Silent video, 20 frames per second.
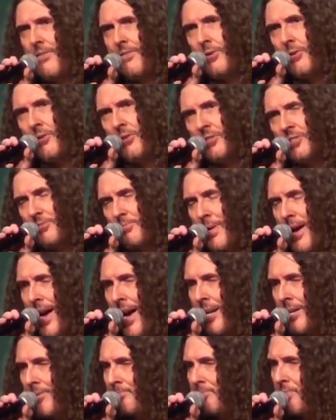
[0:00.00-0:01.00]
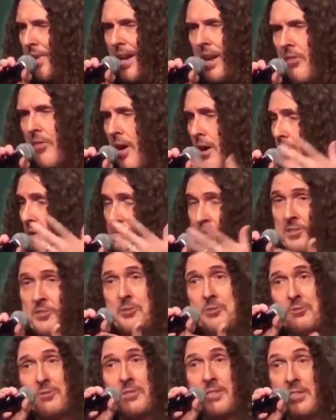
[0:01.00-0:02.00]
a few years back, and I thought this
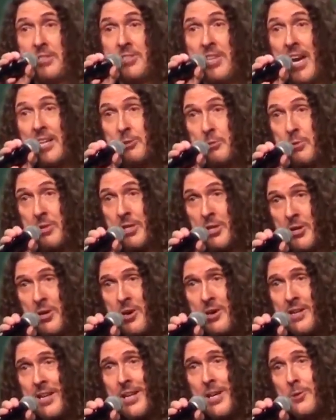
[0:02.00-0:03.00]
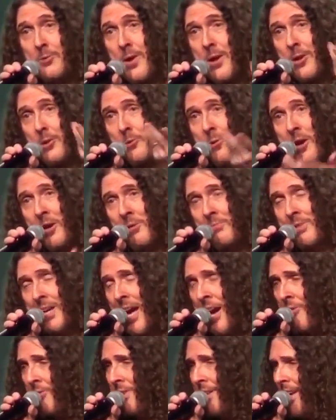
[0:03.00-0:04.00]
is this guy's really good. And I tried to track him
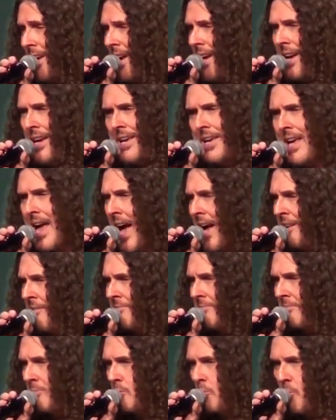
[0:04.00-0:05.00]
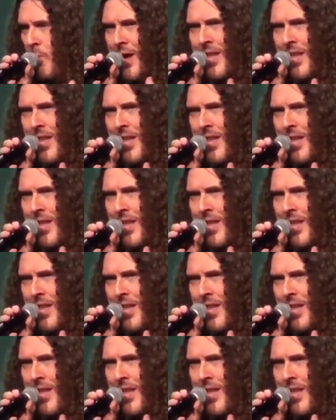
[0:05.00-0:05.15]
down. He hadn't